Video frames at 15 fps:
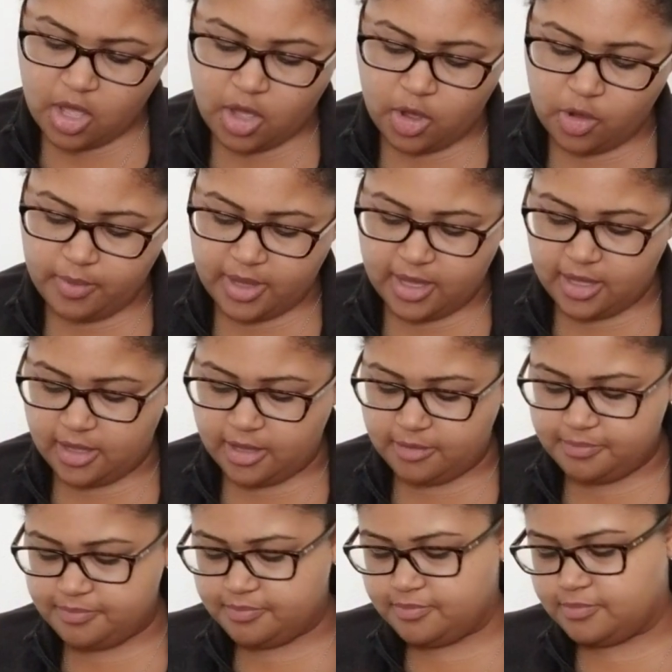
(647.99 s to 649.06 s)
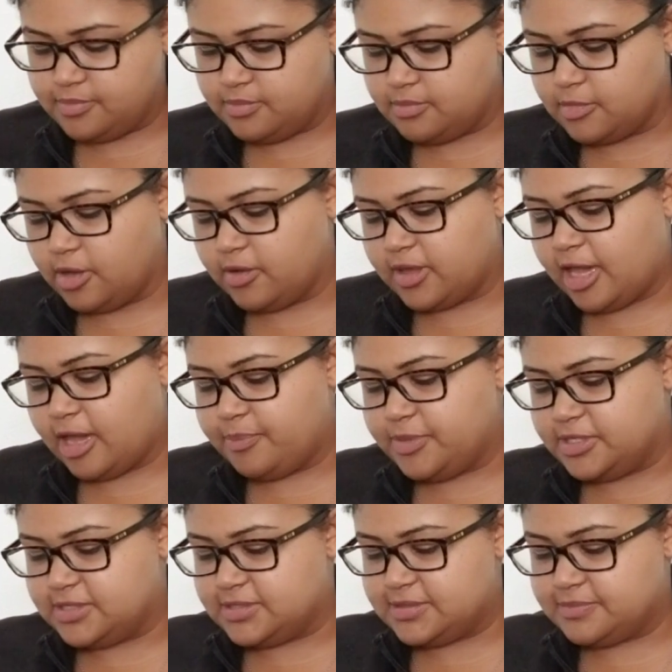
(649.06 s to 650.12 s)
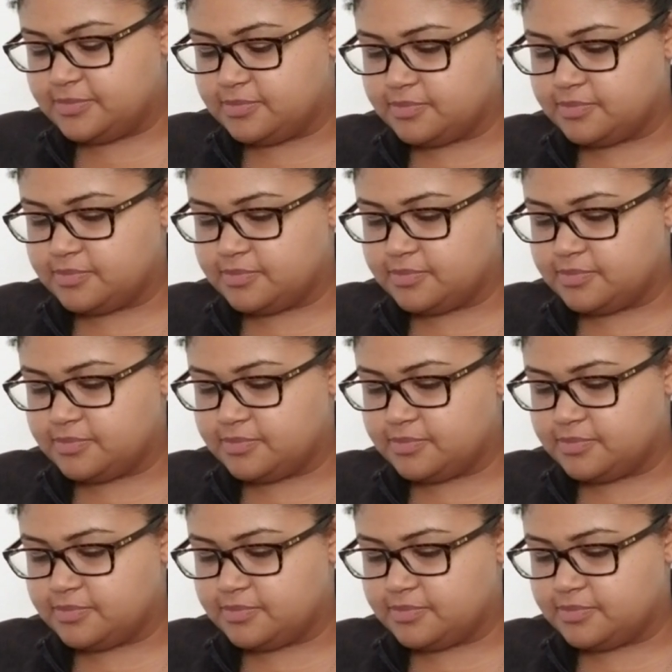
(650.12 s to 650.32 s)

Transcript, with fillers: Oh my. Oh, cappies.